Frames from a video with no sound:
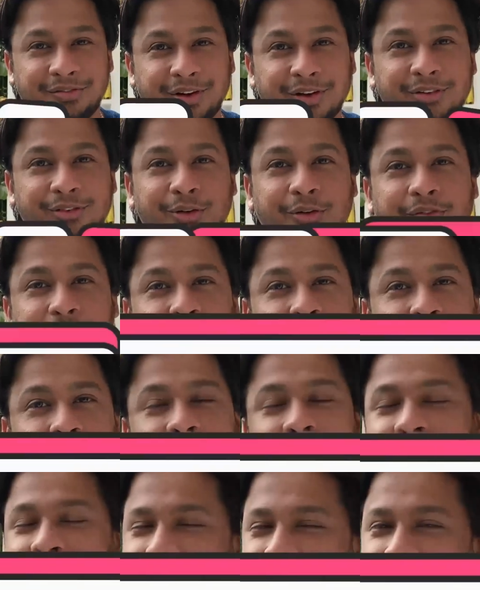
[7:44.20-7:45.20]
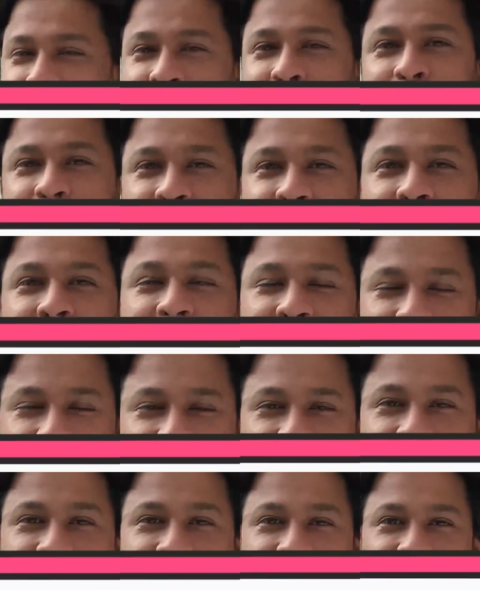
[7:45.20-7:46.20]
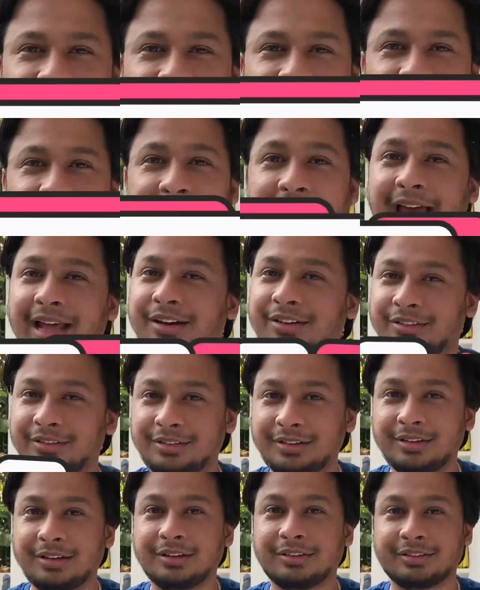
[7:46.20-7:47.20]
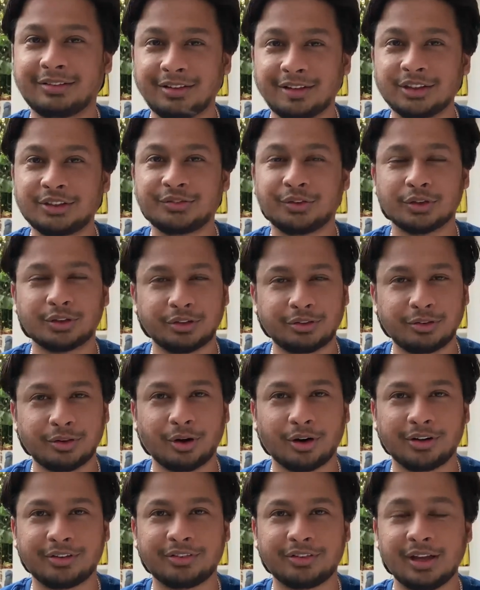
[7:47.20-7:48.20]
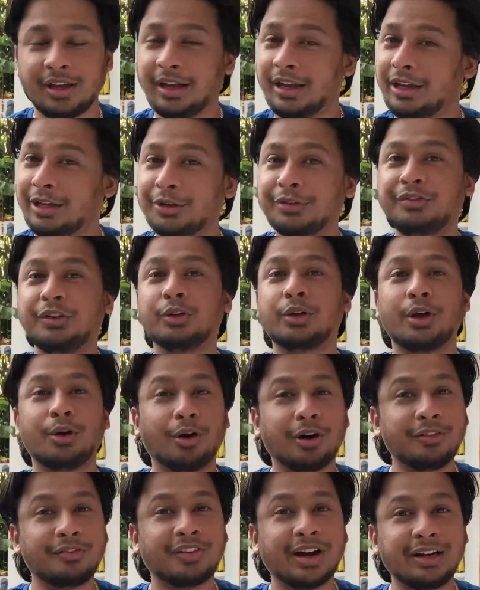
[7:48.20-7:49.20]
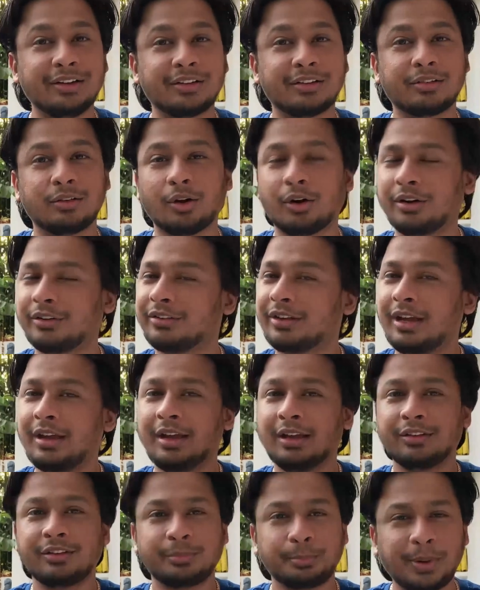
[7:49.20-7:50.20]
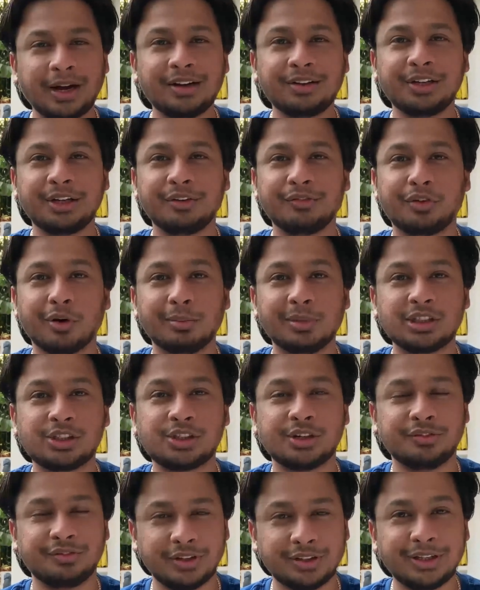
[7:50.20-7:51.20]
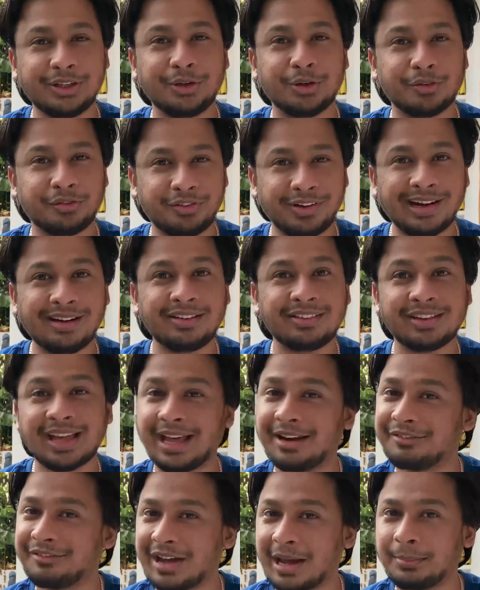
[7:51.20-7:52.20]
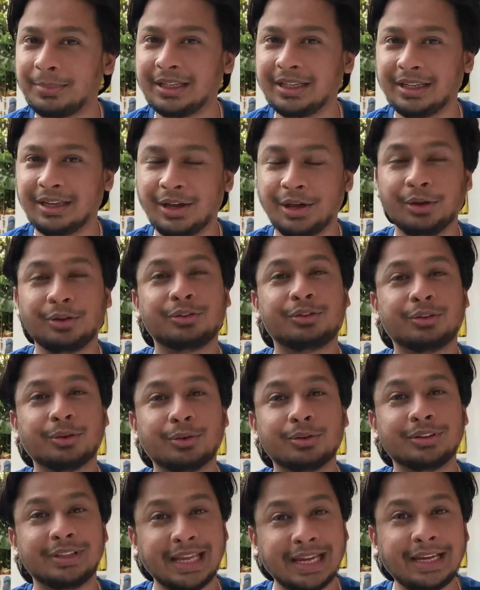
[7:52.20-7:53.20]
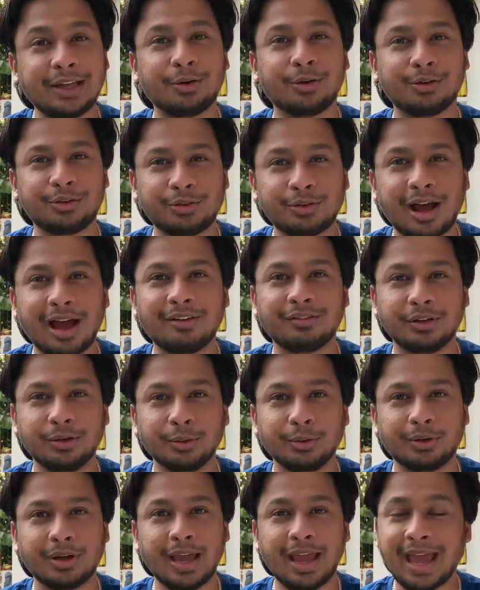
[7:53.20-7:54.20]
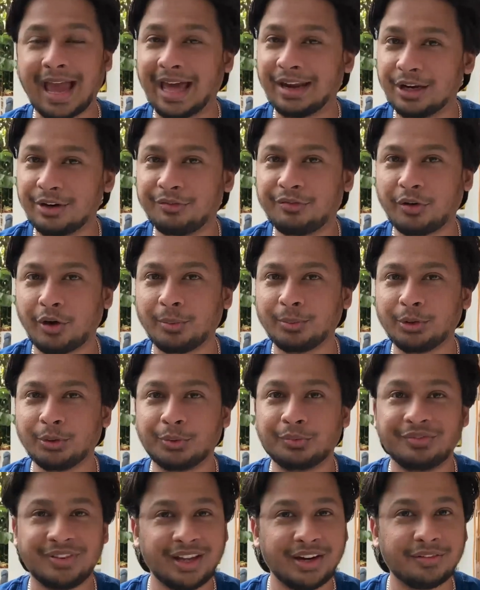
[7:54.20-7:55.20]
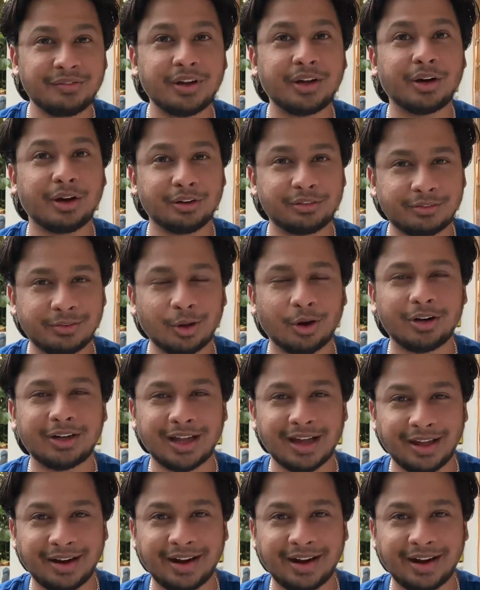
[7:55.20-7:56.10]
first of all, get yourself registered and search for the slots. If you cannot find the slots, spread the information within your friends and family so they can also have a look and inform you whenever a slot